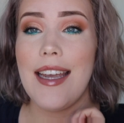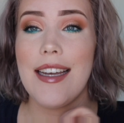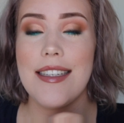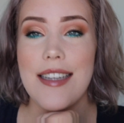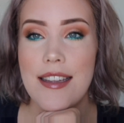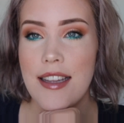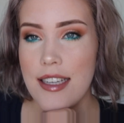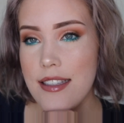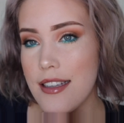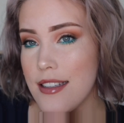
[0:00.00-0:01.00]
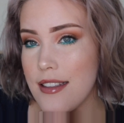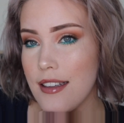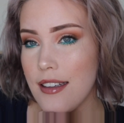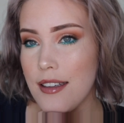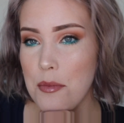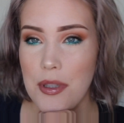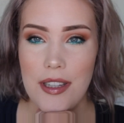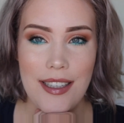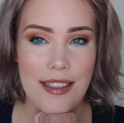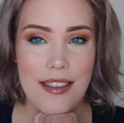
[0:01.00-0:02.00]
And this is the
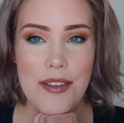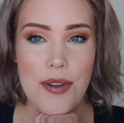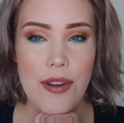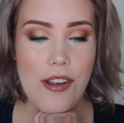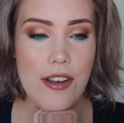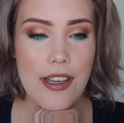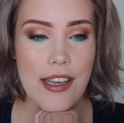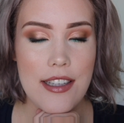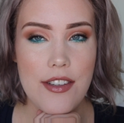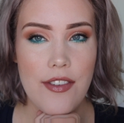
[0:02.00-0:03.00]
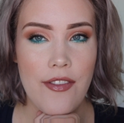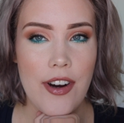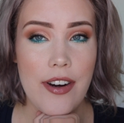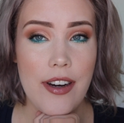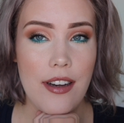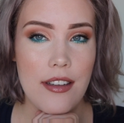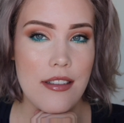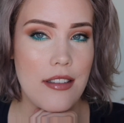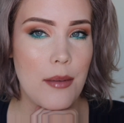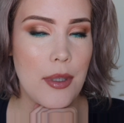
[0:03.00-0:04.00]
completed look. It's very
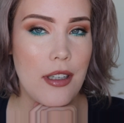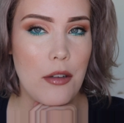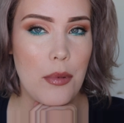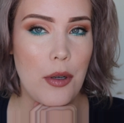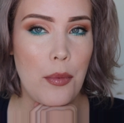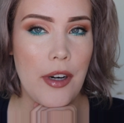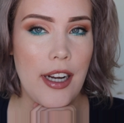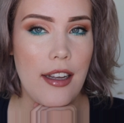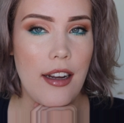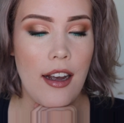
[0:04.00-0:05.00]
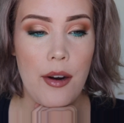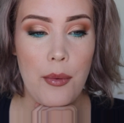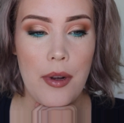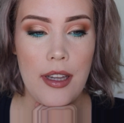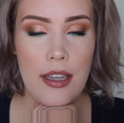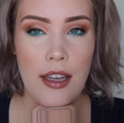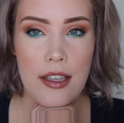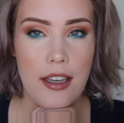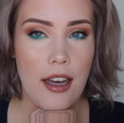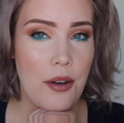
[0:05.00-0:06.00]
summer appropriate. I really
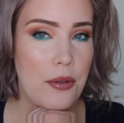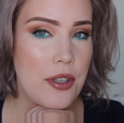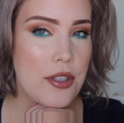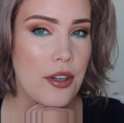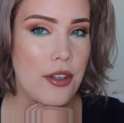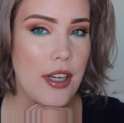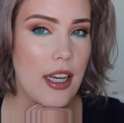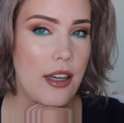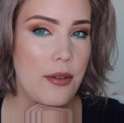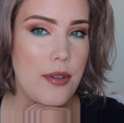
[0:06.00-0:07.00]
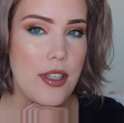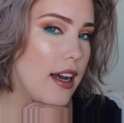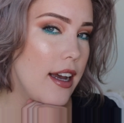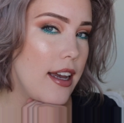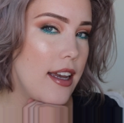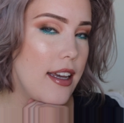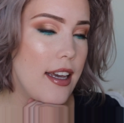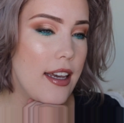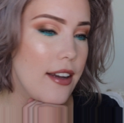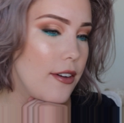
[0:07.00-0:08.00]
like how it turned out. I
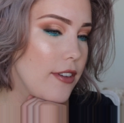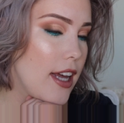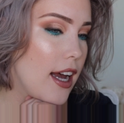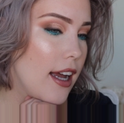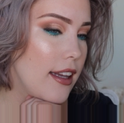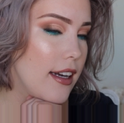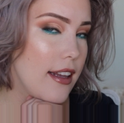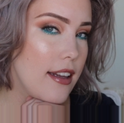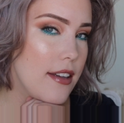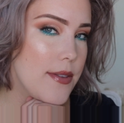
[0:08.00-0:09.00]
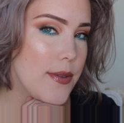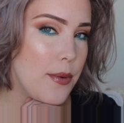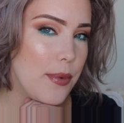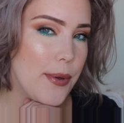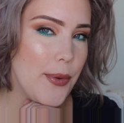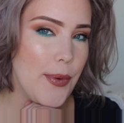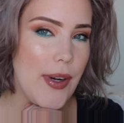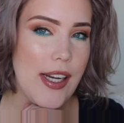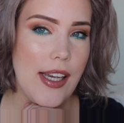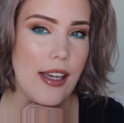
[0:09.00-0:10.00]
can't get over that highlight. I think it's so
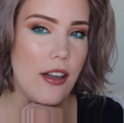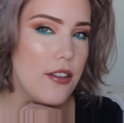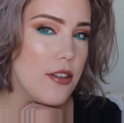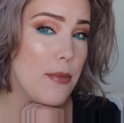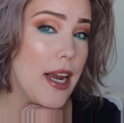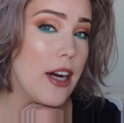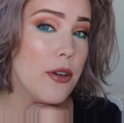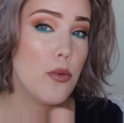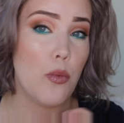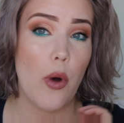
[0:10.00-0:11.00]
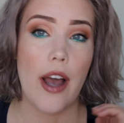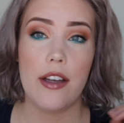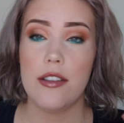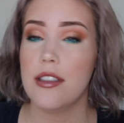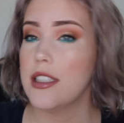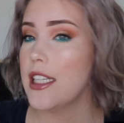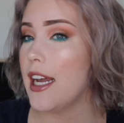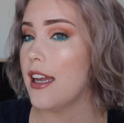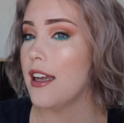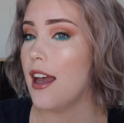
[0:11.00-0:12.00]
pretty. Also, my hair is wild
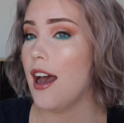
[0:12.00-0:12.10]
today.